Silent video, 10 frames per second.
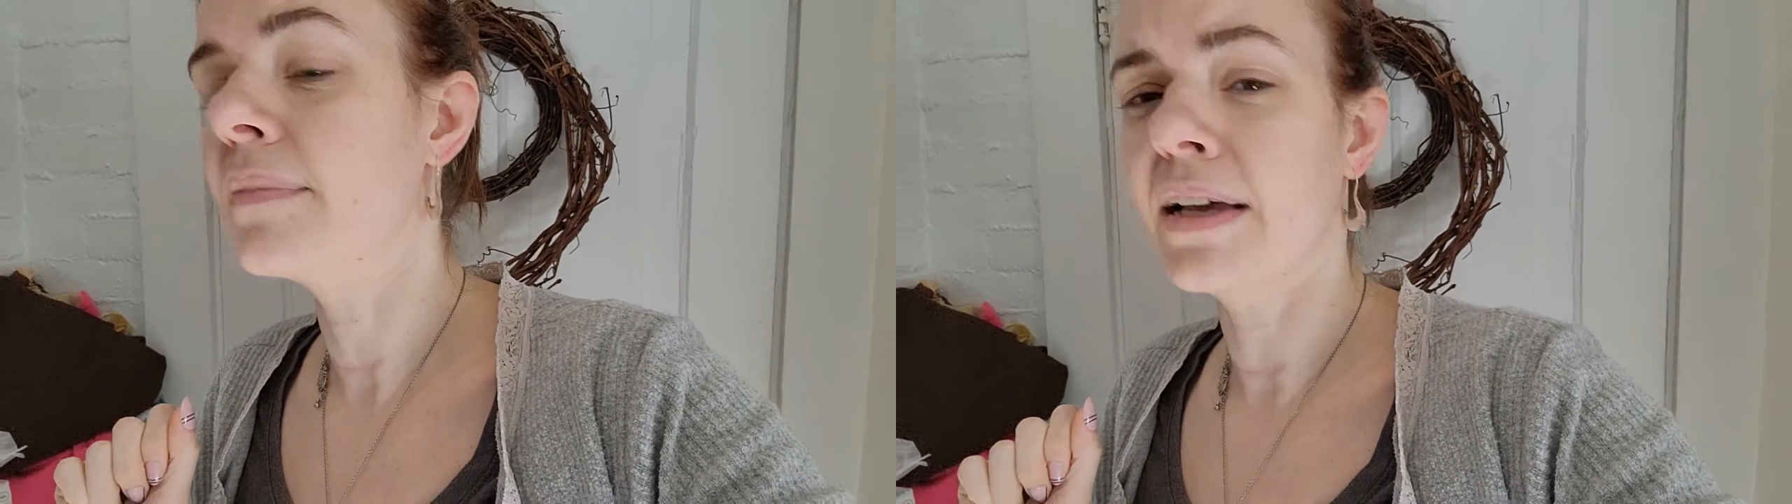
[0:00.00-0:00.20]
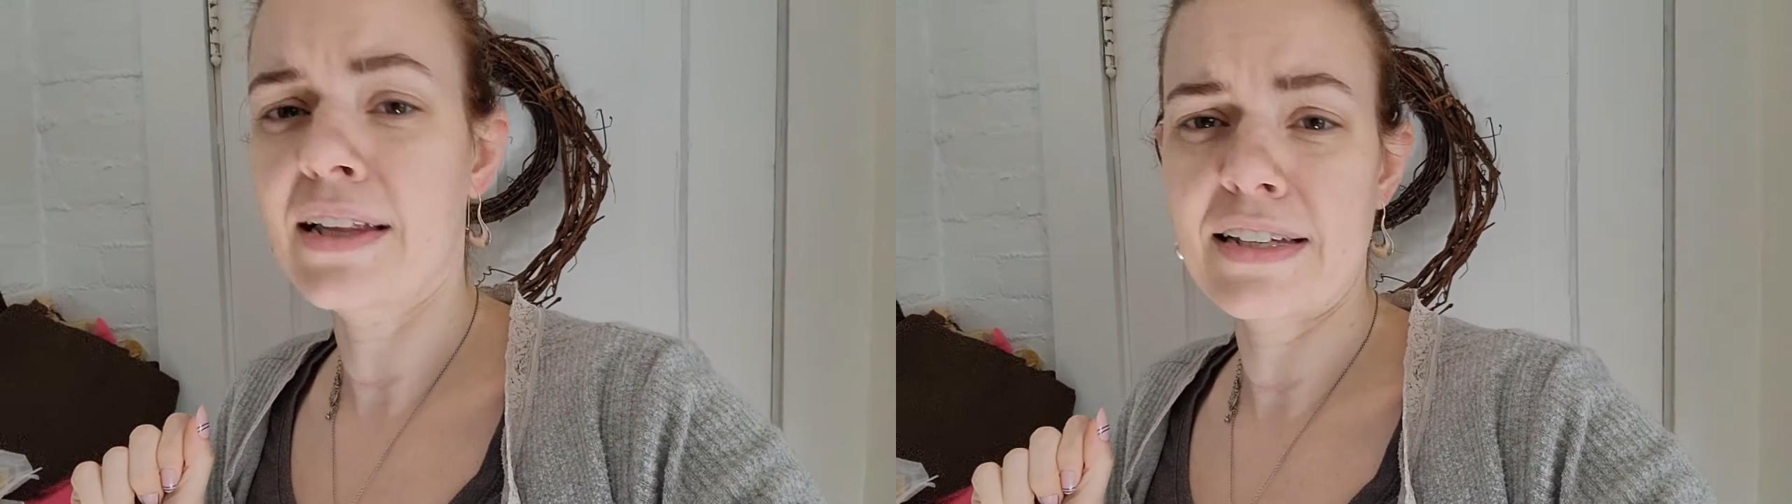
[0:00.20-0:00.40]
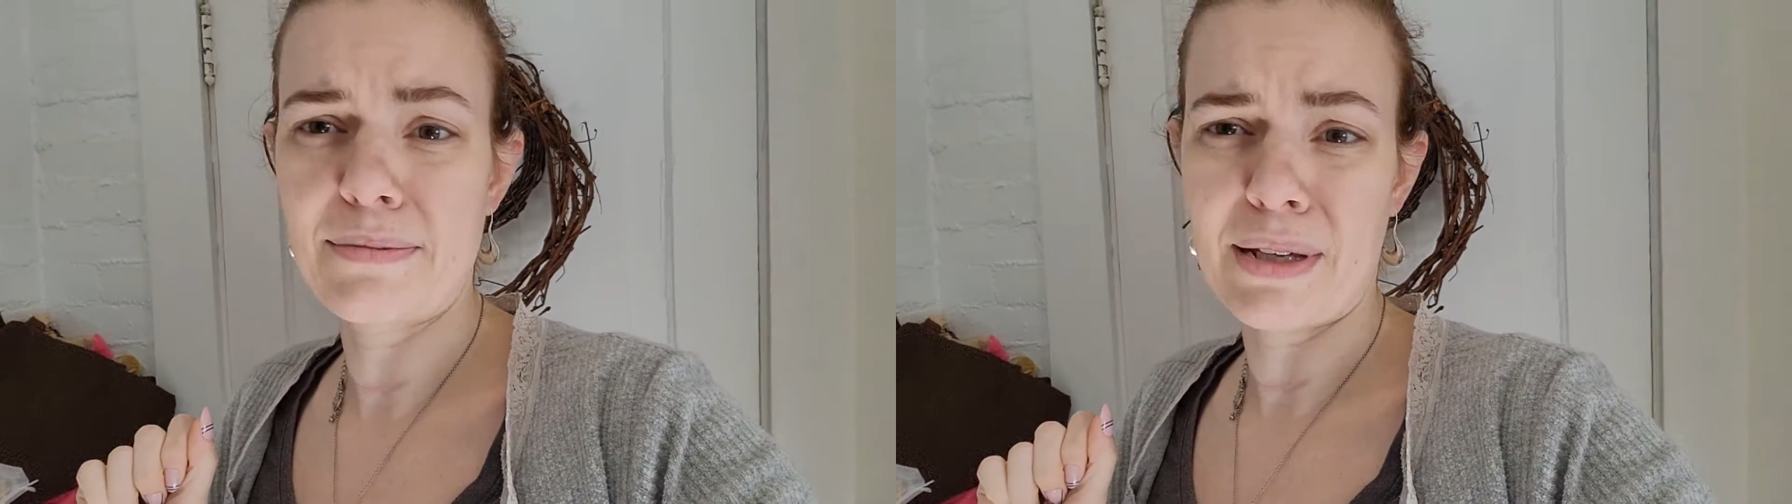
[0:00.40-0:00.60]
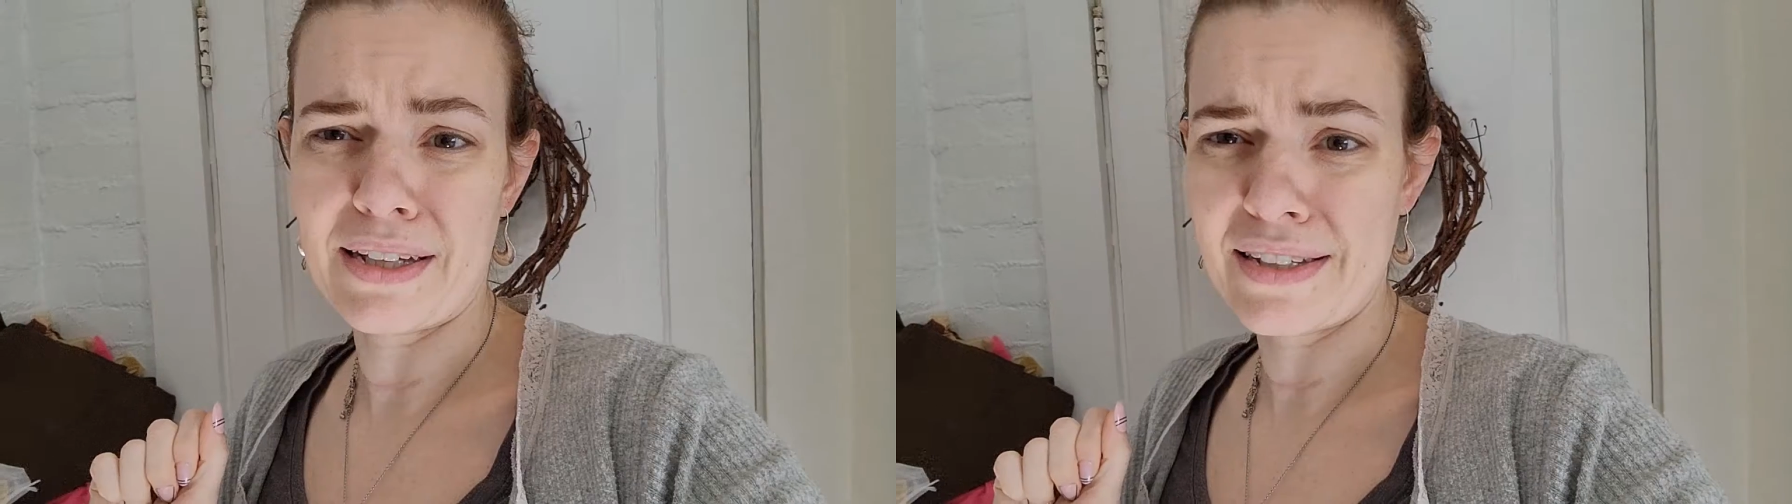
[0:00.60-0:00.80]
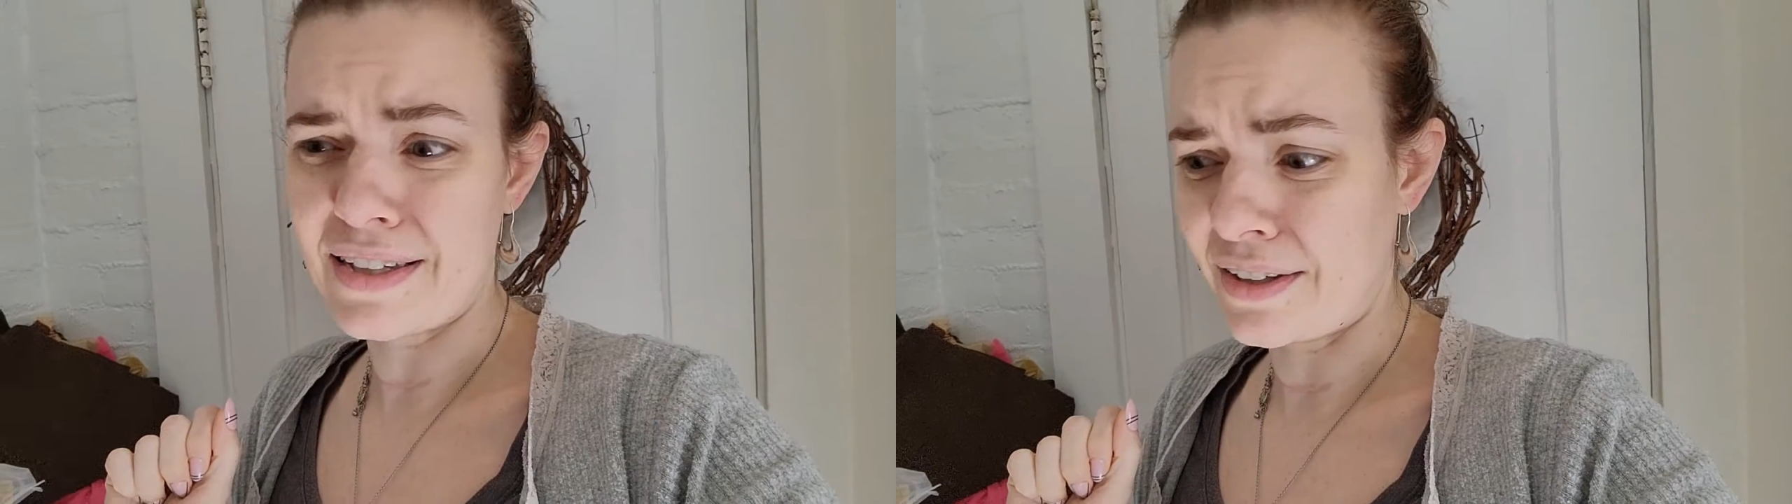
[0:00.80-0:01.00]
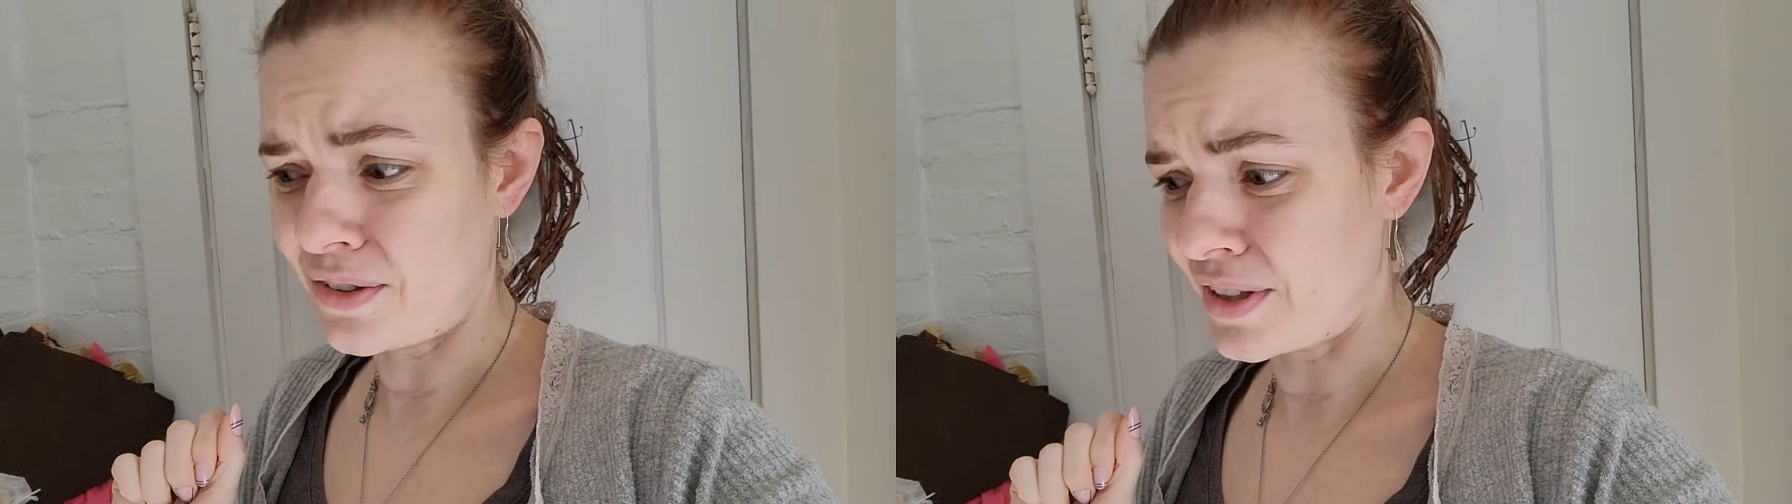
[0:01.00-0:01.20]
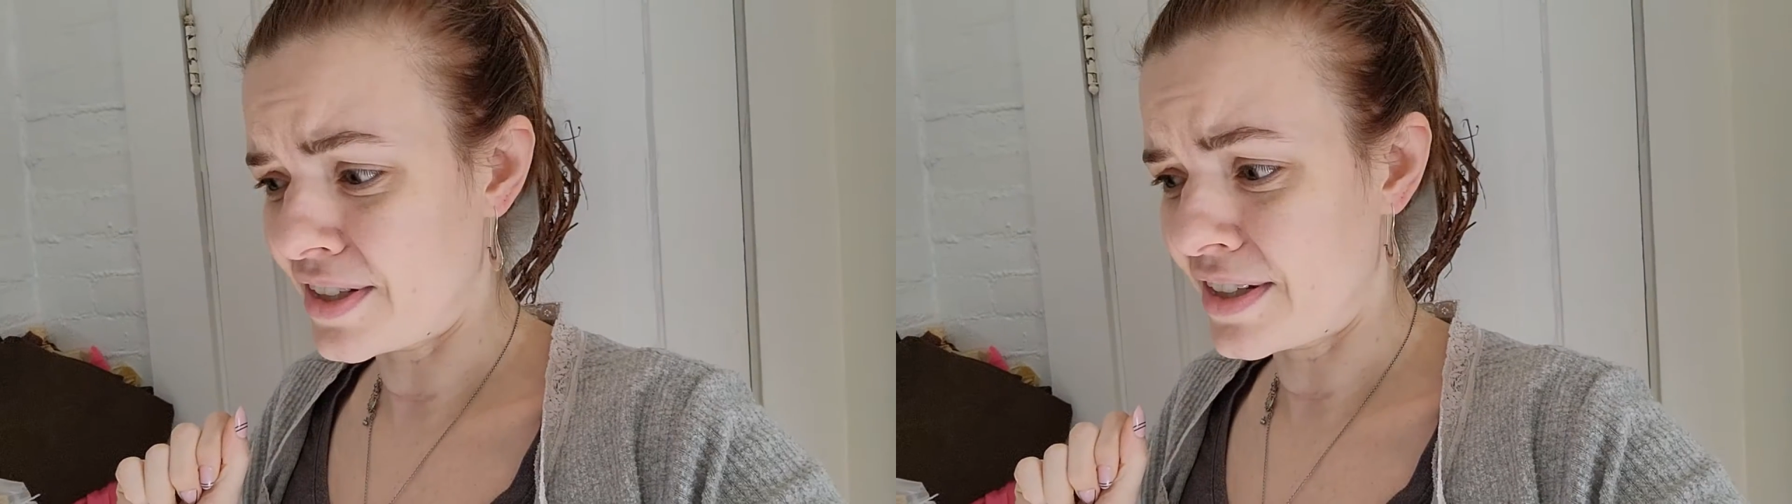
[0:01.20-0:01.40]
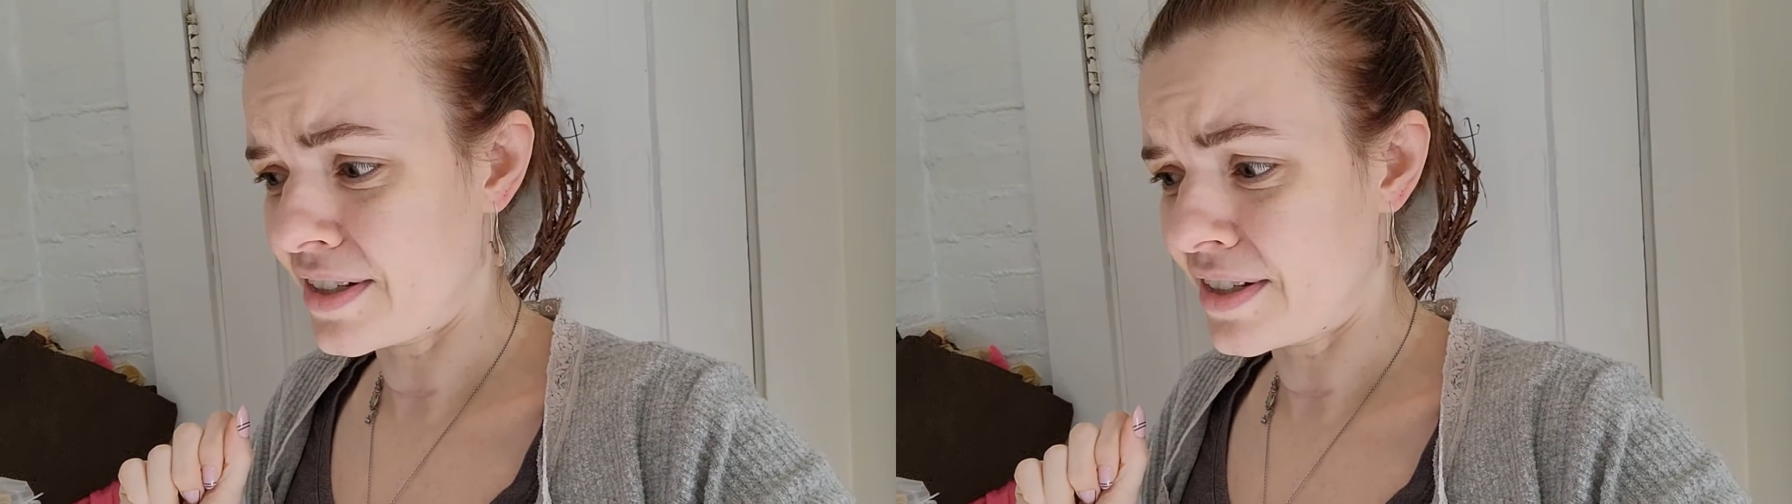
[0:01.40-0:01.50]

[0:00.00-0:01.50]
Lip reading: Ellie's making silly noises.